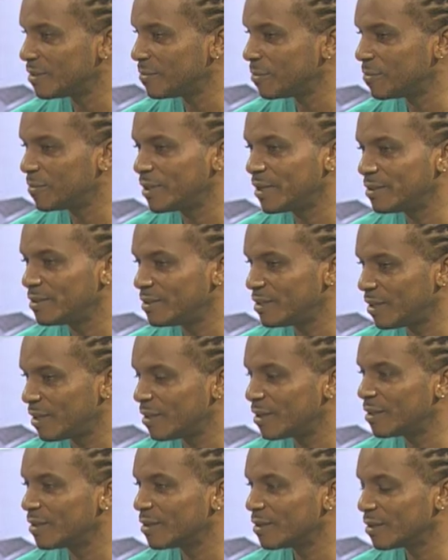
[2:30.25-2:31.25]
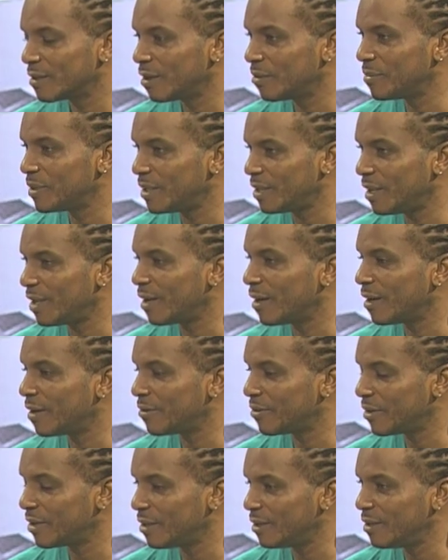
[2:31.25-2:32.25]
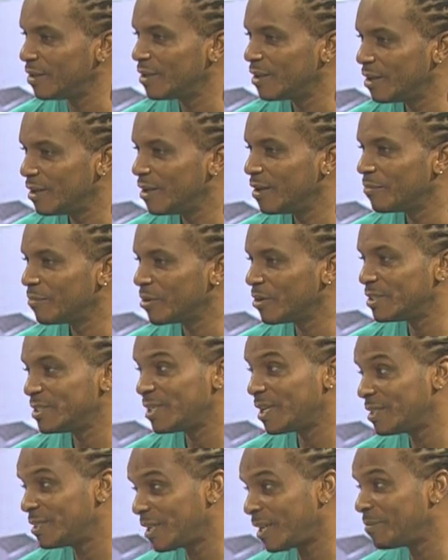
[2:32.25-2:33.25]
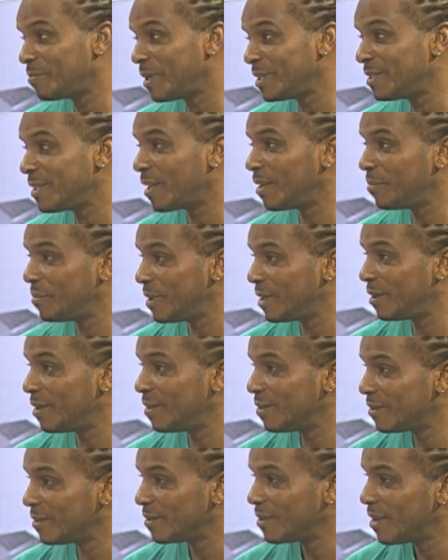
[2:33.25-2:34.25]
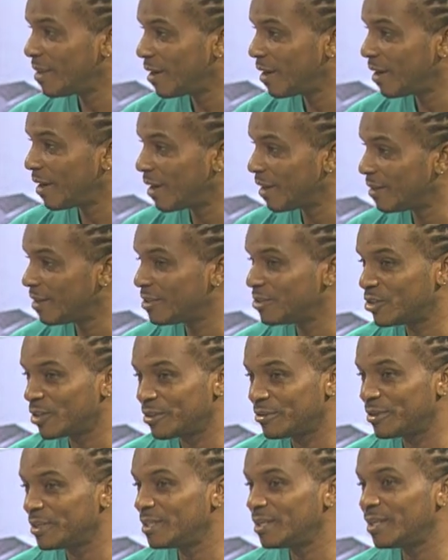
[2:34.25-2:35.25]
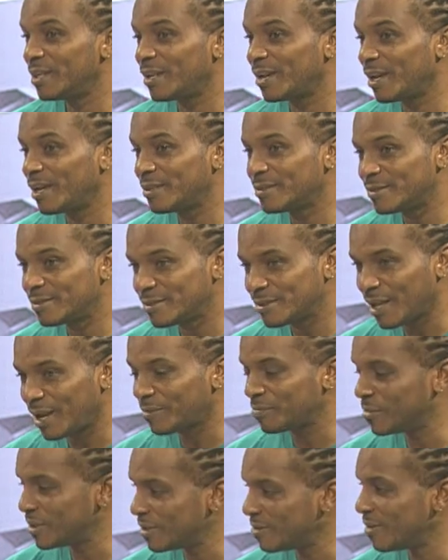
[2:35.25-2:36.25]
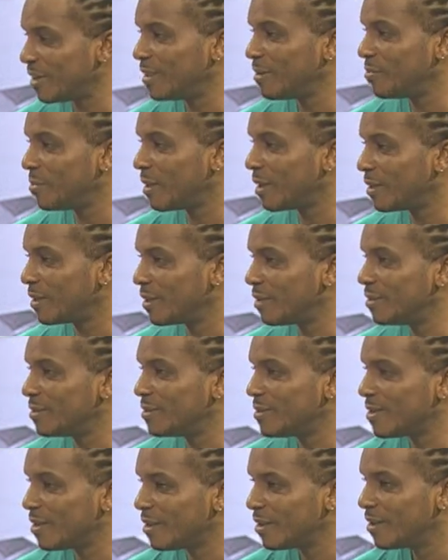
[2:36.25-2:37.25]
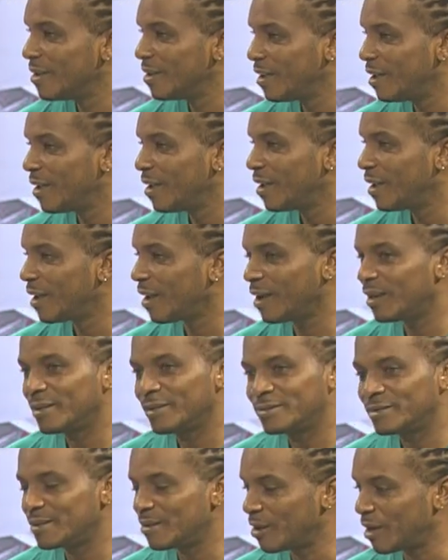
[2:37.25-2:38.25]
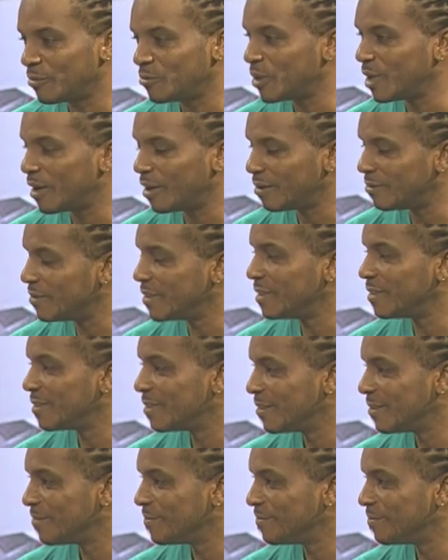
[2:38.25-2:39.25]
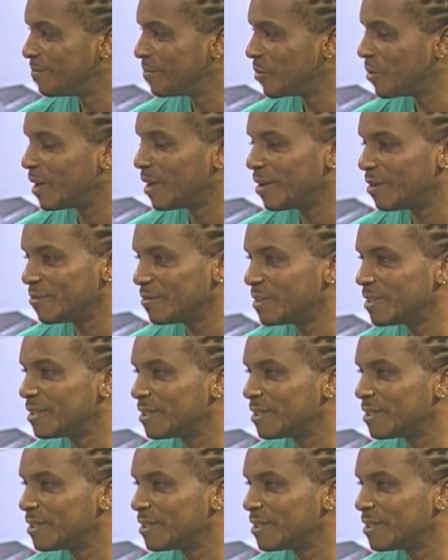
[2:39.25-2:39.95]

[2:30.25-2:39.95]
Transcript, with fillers: People that started yeah. coming in the yard already mm-hmm. because mm -hmm. the excitement started building. Yeah. And it's generating a nice atmosphere in the pan here this year. Mm -hmm. And, it's, and we are loving it. Yeah. So what type it. of